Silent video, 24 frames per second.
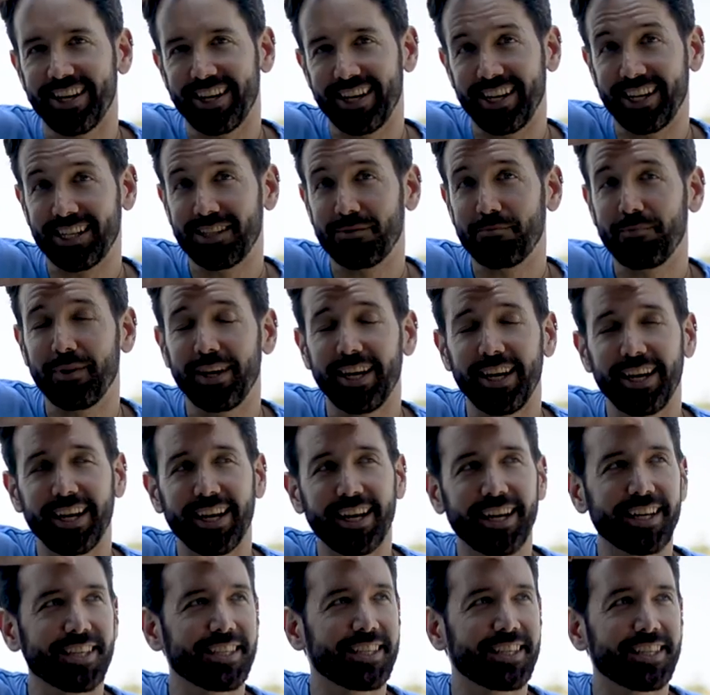
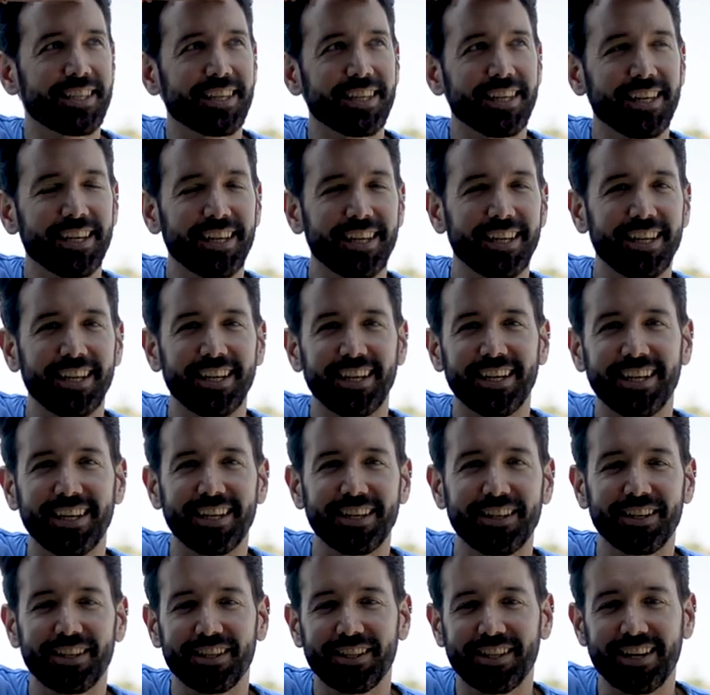experience
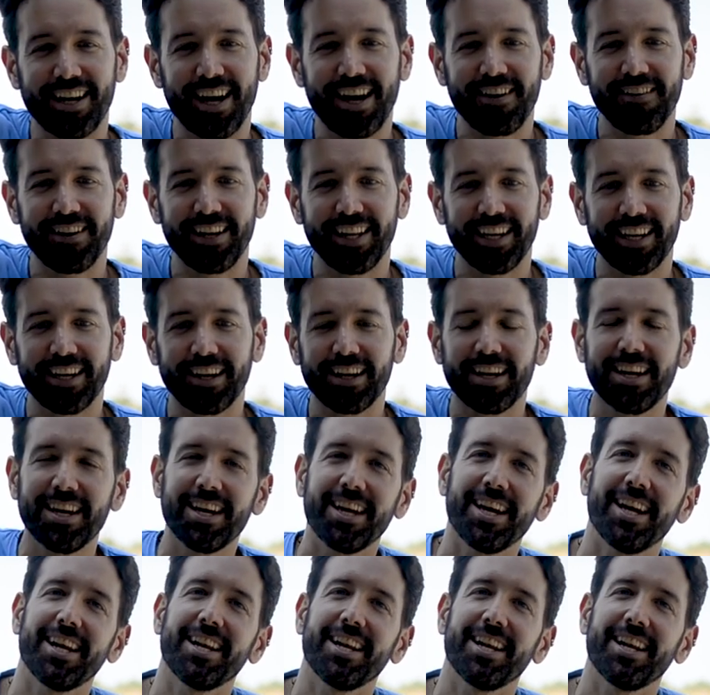here traveling,